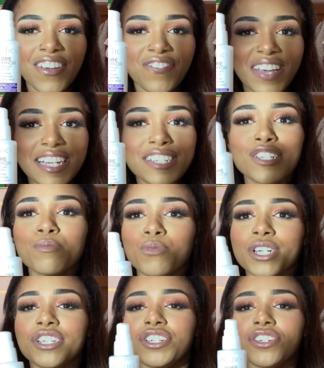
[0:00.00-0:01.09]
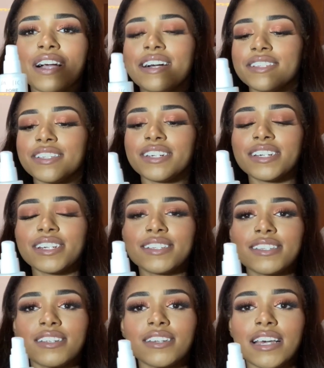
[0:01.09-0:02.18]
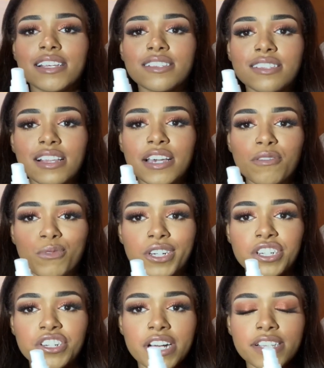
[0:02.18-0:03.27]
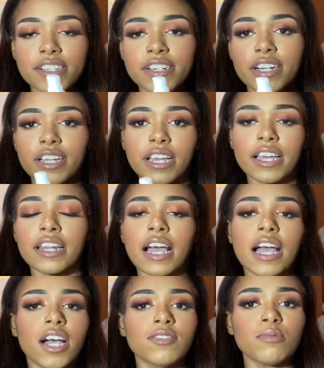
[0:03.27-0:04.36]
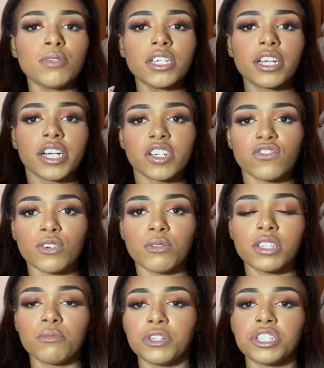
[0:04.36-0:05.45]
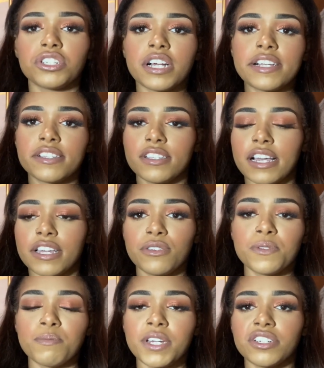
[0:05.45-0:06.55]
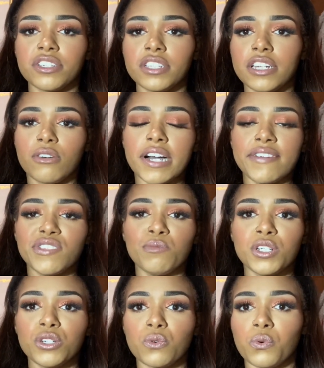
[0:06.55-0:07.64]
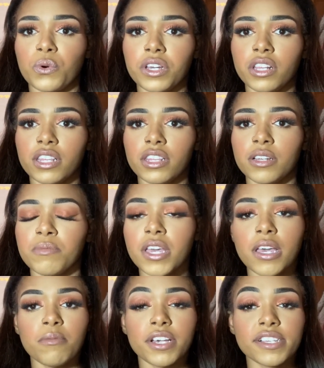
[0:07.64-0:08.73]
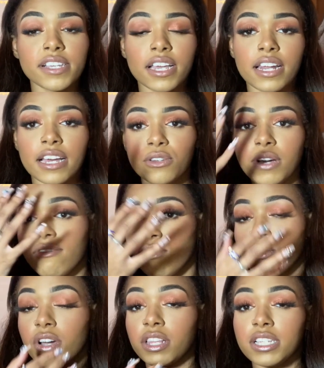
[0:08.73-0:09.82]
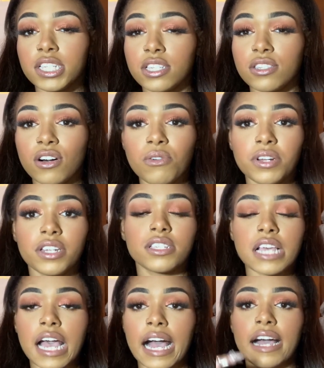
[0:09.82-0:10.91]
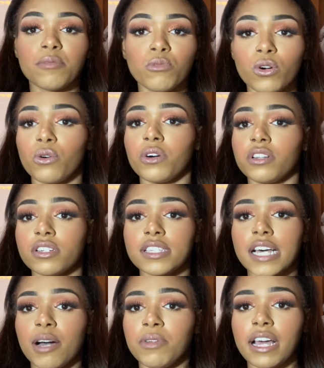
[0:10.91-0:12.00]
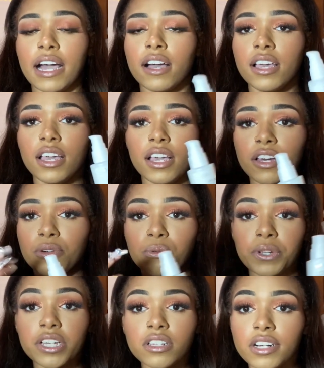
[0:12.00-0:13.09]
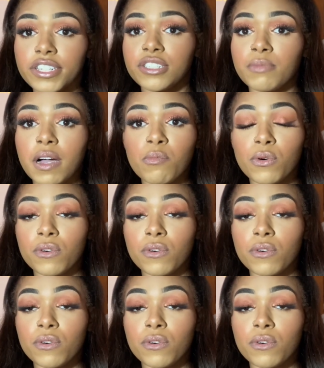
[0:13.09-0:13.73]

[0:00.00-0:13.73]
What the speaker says: face moisturizer. It's a nice light moisturizer. Again, I have to be careful with the moisturizers I use, make sure they don't have too much oil in them, because again, I do have an oily T-zone, and to add more oil on top of that, it'll re-enlarge in my